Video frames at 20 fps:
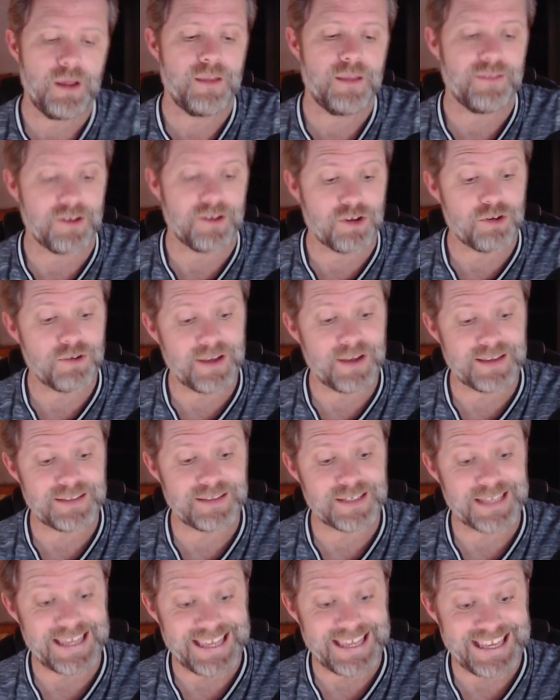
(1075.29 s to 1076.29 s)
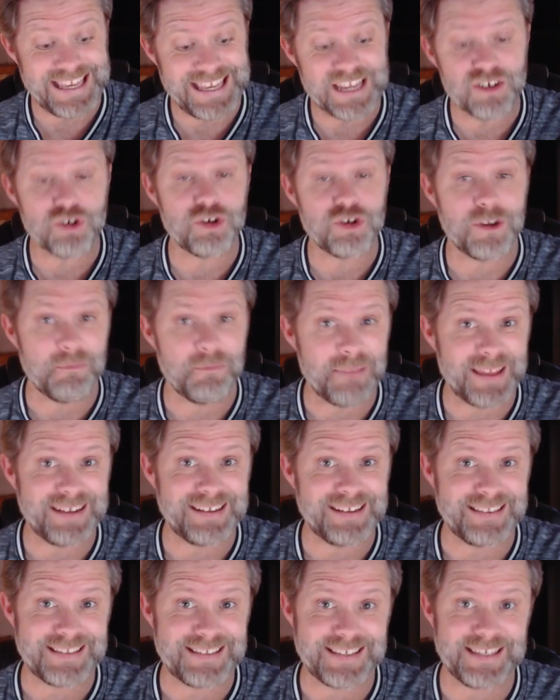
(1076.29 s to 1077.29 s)
that creates
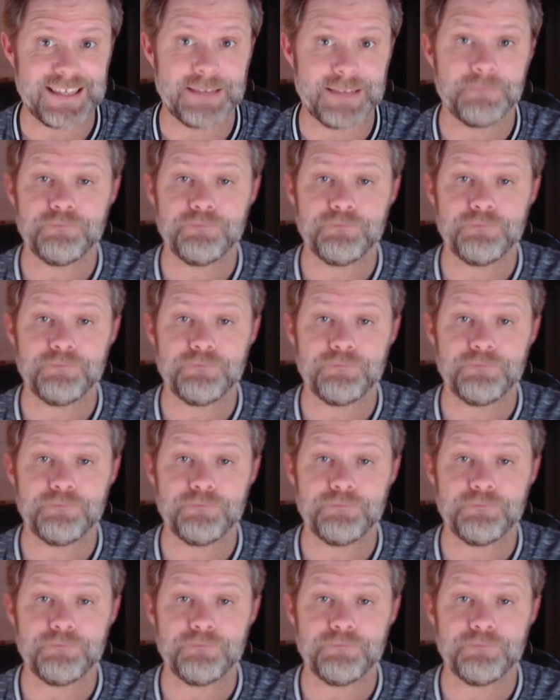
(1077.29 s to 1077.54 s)
interdependency